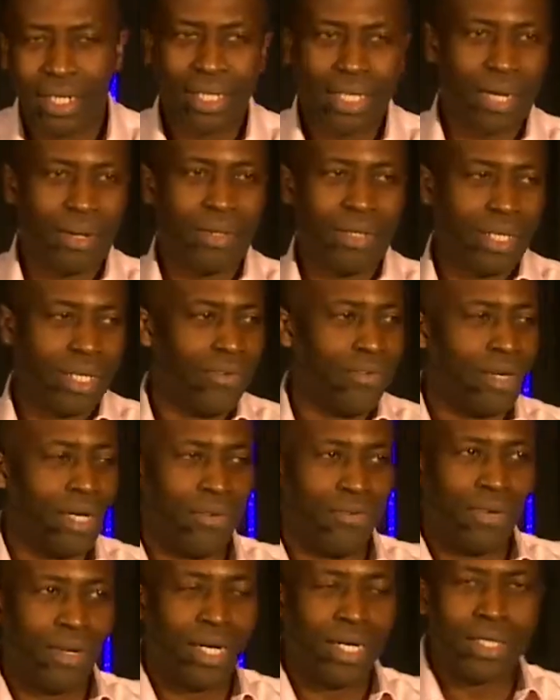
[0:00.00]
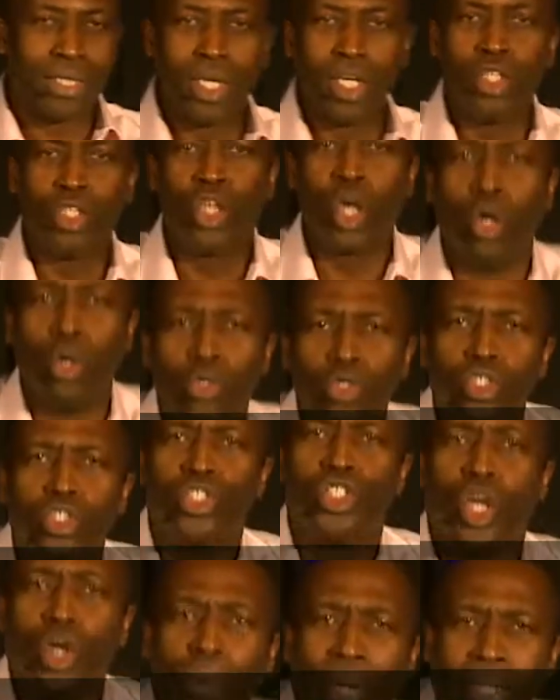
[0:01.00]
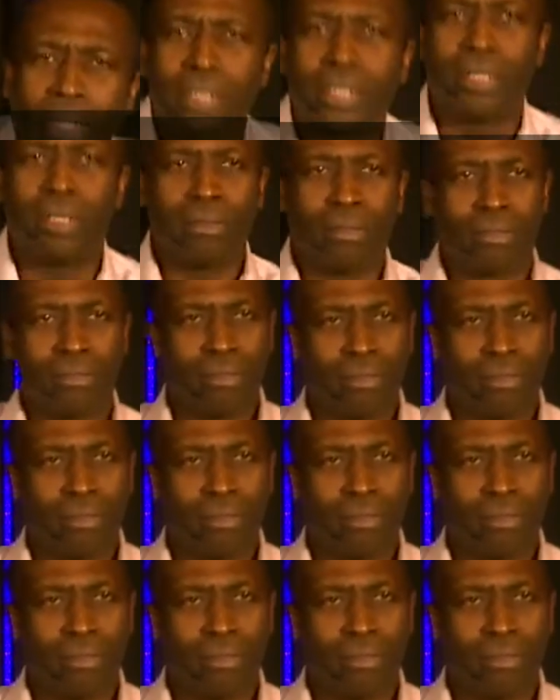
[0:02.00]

Look, I want to give you advice. Don't do it.